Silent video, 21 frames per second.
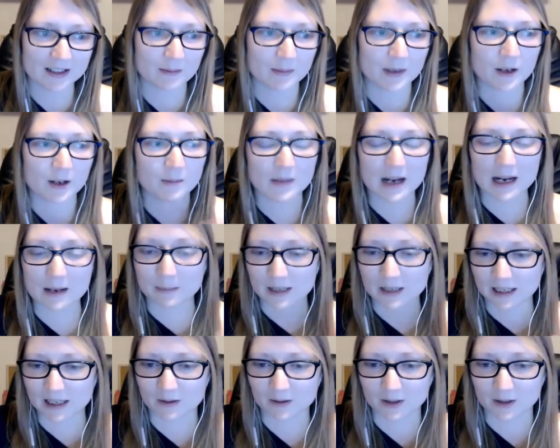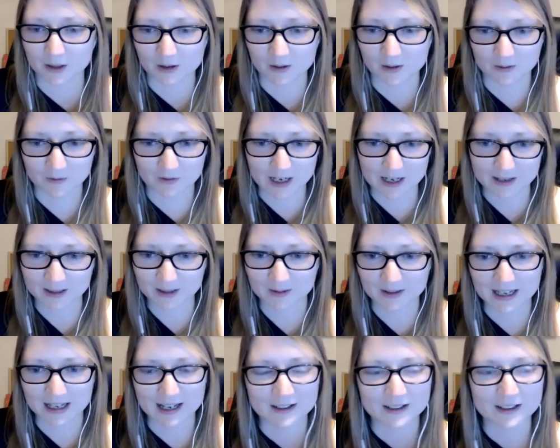about mapping out your own value
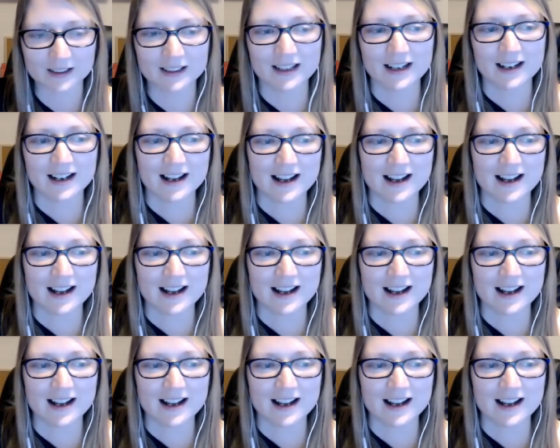ladder.